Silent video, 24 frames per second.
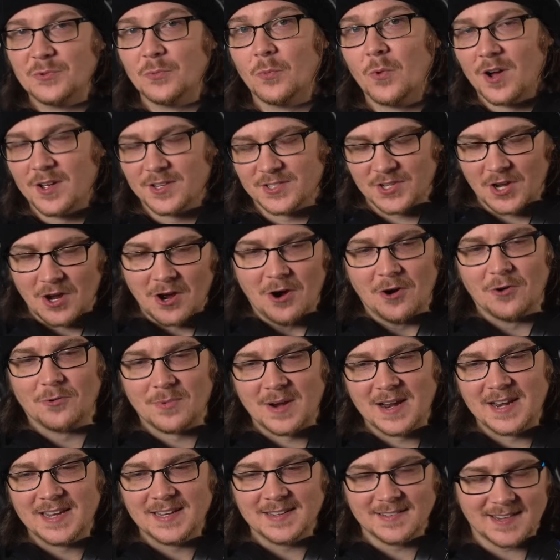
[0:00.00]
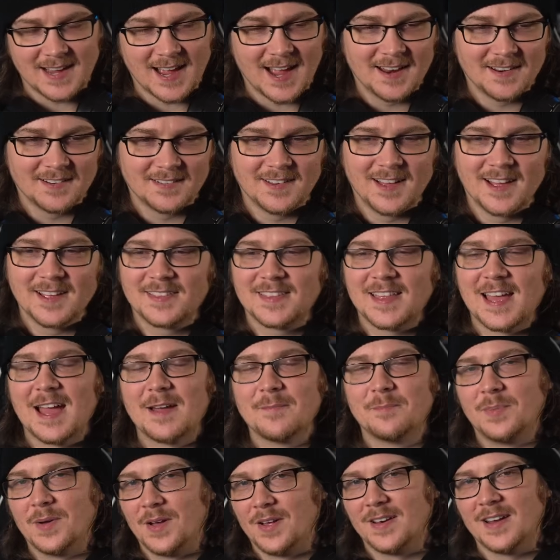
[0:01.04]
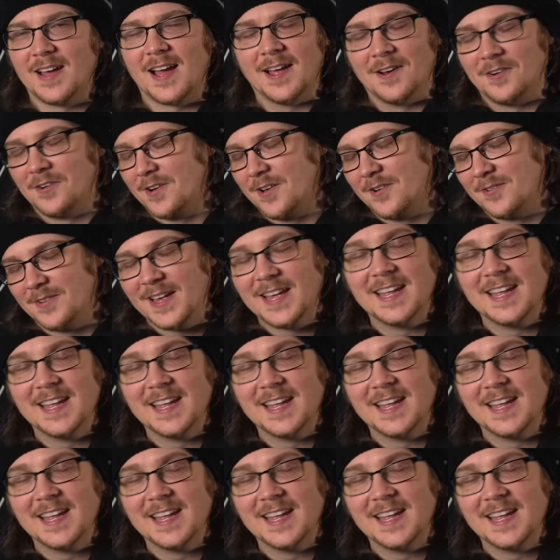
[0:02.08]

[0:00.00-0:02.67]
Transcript: was already kind of like that. But I don't know.